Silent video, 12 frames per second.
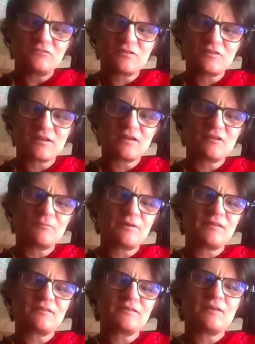Shri
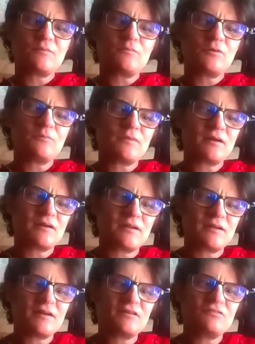Gopananda Bhavan
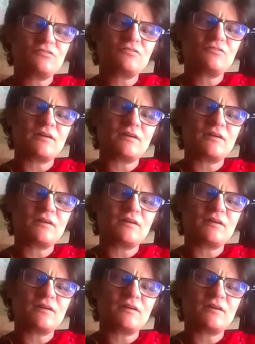Maharaj,